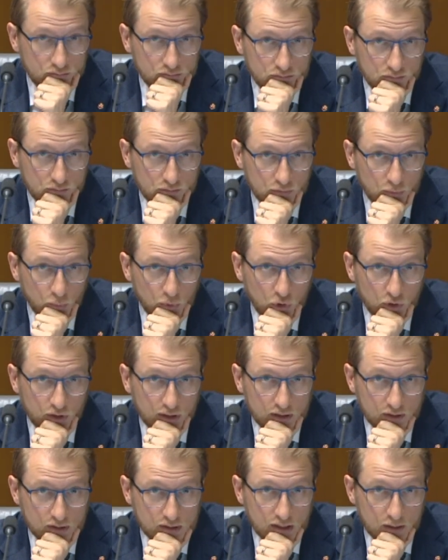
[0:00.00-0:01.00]
So
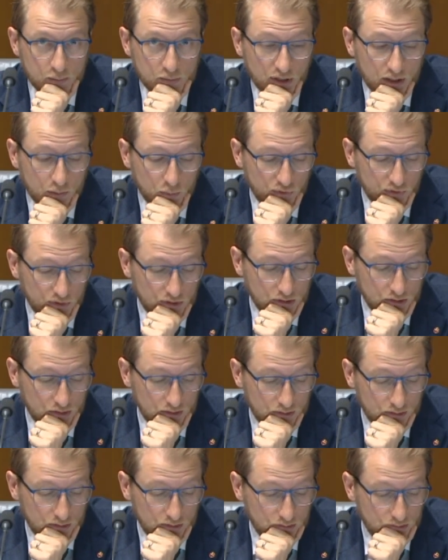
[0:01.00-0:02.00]
program 3.4
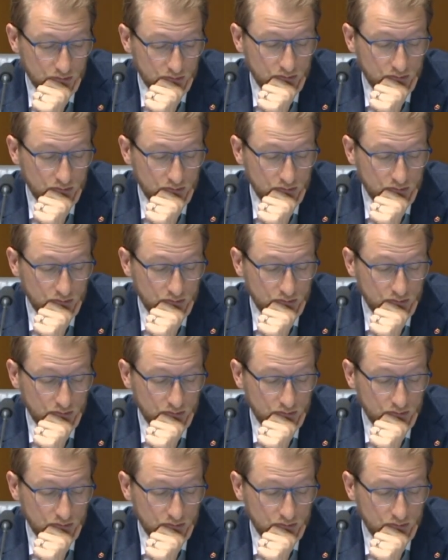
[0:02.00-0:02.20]
border